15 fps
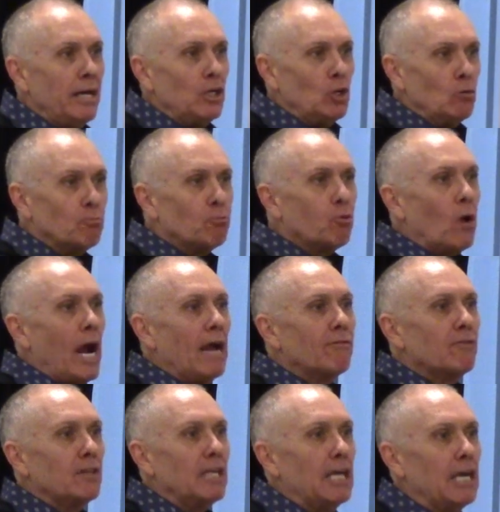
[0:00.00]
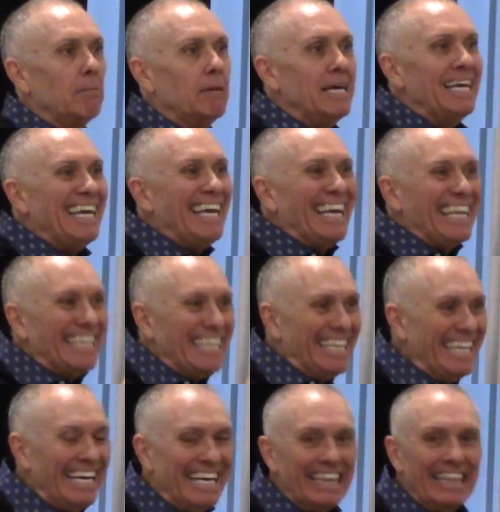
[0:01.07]
you pray for them, and
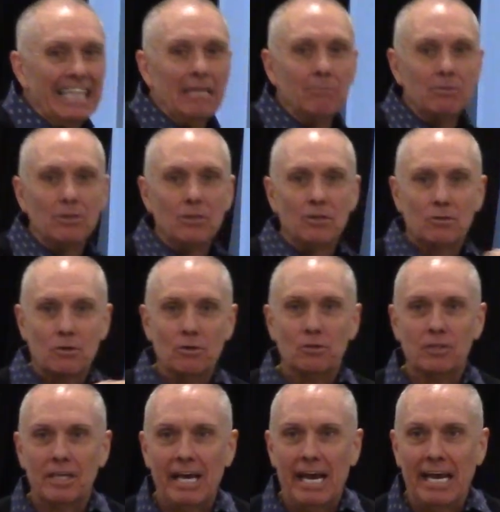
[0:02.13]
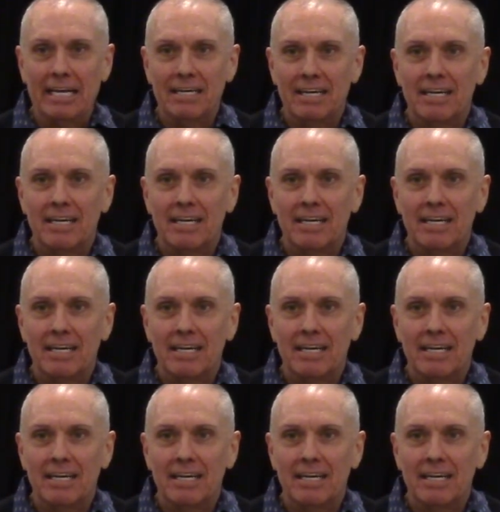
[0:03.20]
get them to the crusade.